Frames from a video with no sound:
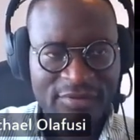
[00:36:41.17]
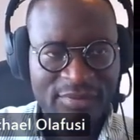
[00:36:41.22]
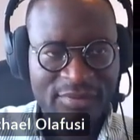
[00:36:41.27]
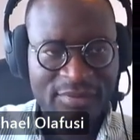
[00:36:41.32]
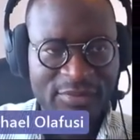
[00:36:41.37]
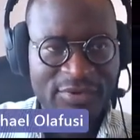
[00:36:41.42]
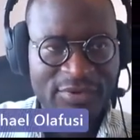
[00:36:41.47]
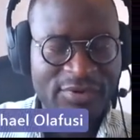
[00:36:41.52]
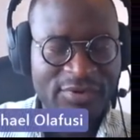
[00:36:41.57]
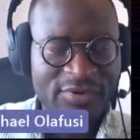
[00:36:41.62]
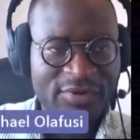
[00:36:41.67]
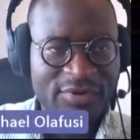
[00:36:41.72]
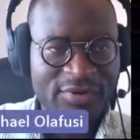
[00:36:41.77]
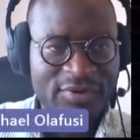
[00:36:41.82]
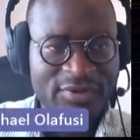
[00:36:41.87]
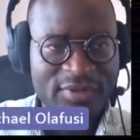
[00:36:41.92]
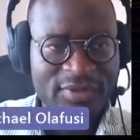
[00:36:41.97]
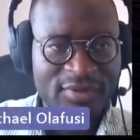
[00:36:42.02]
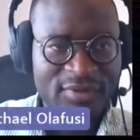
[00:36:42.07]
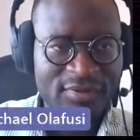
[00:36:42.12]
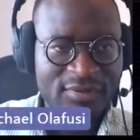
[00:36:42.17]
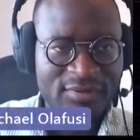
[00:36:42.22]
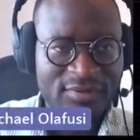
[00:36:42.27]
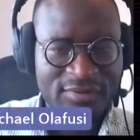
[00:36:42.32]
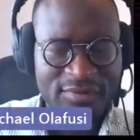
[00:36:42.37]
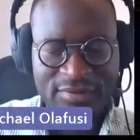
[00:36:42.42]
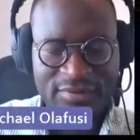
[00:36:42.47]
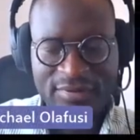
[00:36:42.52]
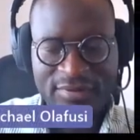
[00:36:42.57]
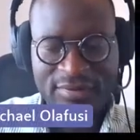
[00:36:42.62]
I'm going to call the
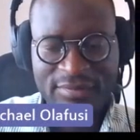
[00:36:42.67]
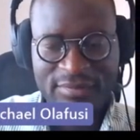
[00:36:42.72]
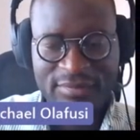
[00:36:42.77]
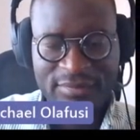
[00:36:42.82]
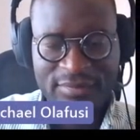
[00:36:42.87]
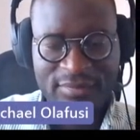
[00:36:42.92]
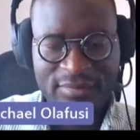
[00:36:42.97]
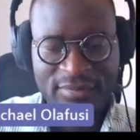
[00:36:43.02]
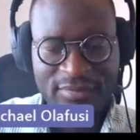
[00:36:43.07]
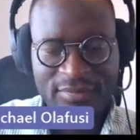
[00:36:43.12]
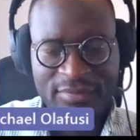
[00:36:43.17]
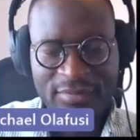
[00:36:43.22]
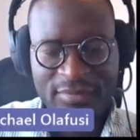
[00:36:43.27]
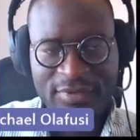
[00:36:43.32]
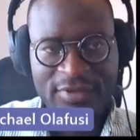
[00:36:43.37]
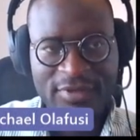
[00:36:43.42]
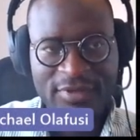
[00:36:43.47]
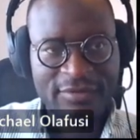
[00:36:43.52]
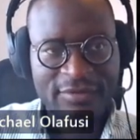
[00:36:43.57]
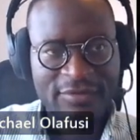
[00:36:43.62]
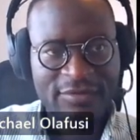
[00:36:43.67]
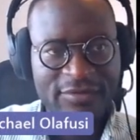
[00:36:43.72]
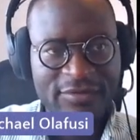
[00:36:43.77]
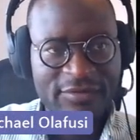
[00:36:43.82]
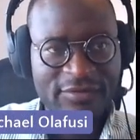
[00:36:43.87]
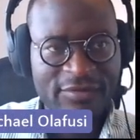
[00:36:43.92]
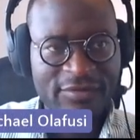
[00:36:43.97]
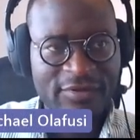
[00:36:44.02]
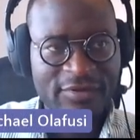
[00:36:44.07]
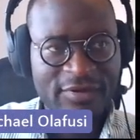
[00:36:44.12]
column
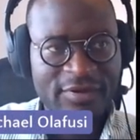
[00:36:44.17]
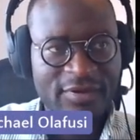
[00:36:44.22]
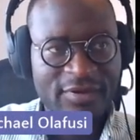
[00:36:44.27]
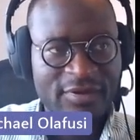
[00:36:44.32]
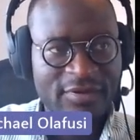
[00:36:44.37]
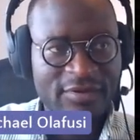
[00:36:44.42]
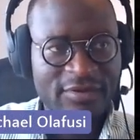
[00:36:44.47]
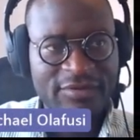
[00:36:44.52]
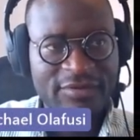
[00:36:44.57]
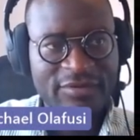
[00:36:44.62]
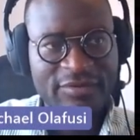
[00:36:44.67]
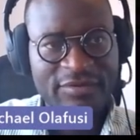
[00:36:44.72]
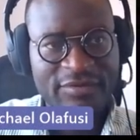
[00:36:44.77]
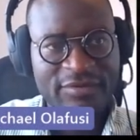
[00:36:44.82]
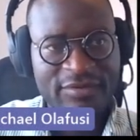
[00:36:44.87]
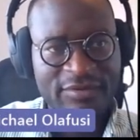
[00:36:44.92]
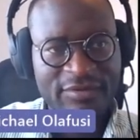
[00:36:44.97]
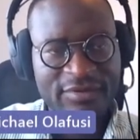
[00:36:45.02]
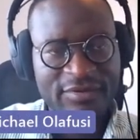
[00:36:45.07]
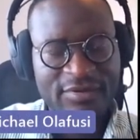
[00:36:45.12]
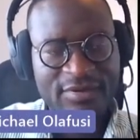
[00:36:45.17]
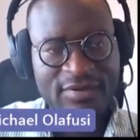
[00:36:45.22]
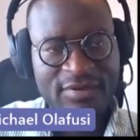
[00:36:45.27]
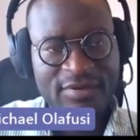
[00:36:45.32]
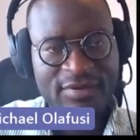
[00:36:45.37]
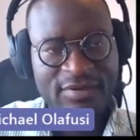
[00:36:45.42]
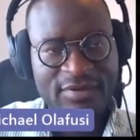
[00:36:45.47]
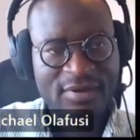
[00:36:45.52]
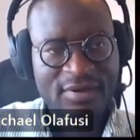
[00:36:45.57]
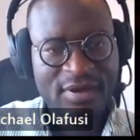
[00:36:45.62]
sales
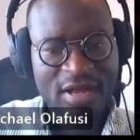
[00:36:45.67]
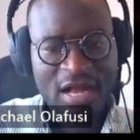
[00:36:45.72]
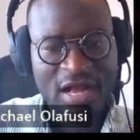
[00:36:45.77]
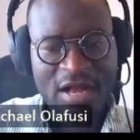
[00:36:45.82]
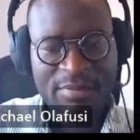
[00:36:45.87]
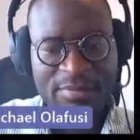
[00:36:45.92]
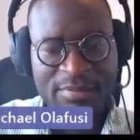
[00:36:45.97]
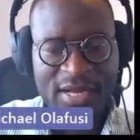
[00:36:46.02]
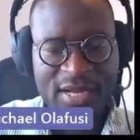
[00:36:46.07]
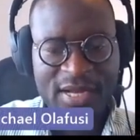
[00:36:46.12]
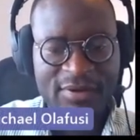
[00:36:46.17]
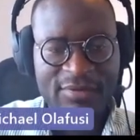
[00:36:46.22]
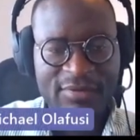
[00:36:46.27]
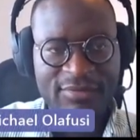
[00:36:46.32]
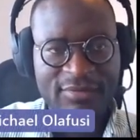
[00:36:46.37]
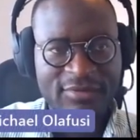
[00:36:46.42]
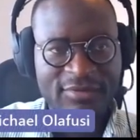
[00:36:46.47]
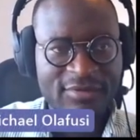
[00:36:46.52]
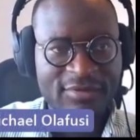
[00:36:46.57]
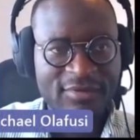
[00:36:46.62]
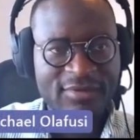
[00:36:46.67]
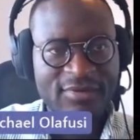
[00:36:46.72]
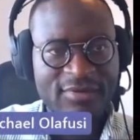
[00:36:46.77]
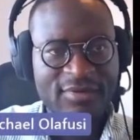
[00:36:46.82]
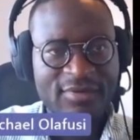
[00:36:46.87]
amount.